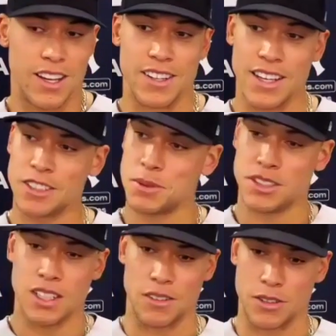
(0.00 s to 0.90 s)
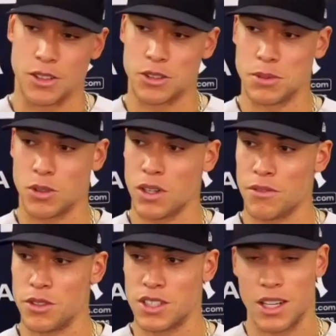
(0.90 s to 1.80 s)
Yeah, it's been tough. You know, there's been quite a
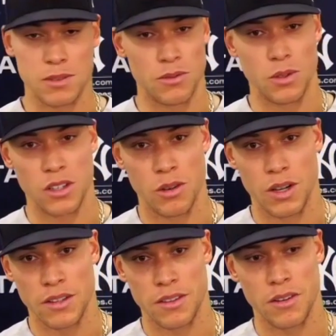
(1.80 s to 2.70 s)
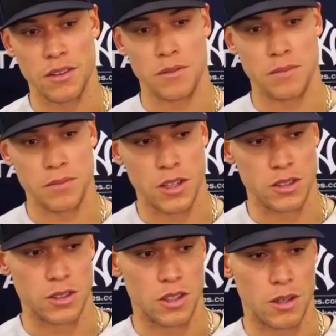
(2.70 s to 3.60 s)
few times I've wanted to go out there and you know
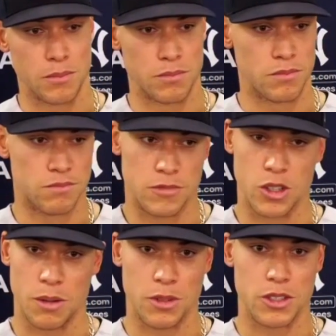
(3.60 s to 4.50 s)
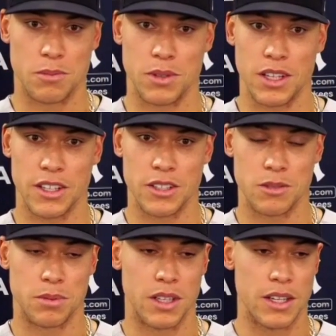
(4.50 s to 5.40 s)
tell them you know I'm good to play, good to
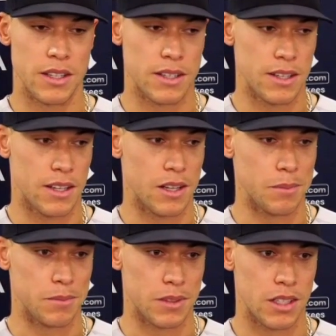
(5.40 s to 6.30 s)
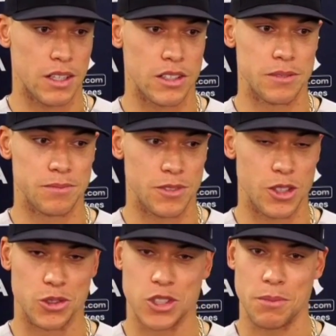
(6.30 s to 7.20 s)
play. Um, kind of you
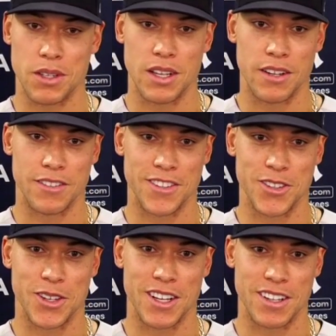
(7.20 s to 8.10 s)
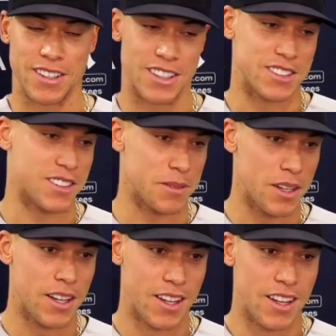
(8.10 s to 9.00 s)
know shut me down, you know, kind of because
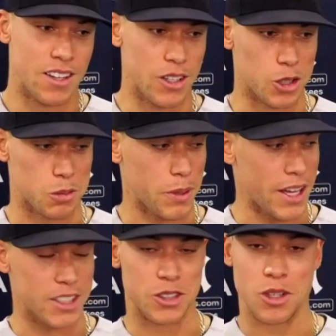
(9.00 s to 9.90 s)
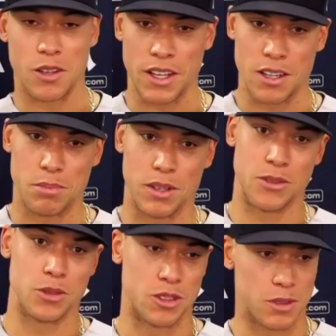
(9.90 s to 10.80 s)
years past, you know, I've kind of played
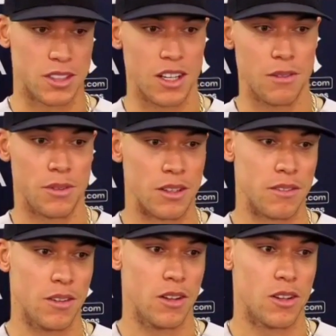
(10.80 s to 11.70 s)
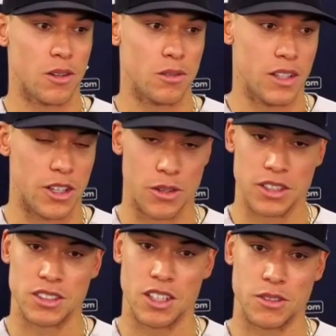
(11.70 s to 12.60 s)
through some stuff and, you know, lingering
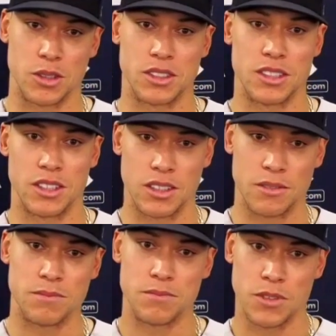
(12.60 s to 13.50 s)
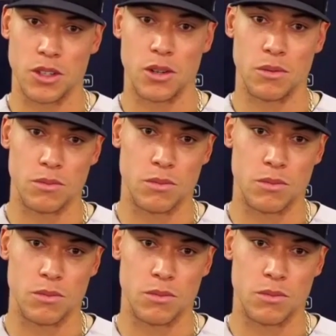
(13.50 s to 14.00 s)
stuff turns into, you know,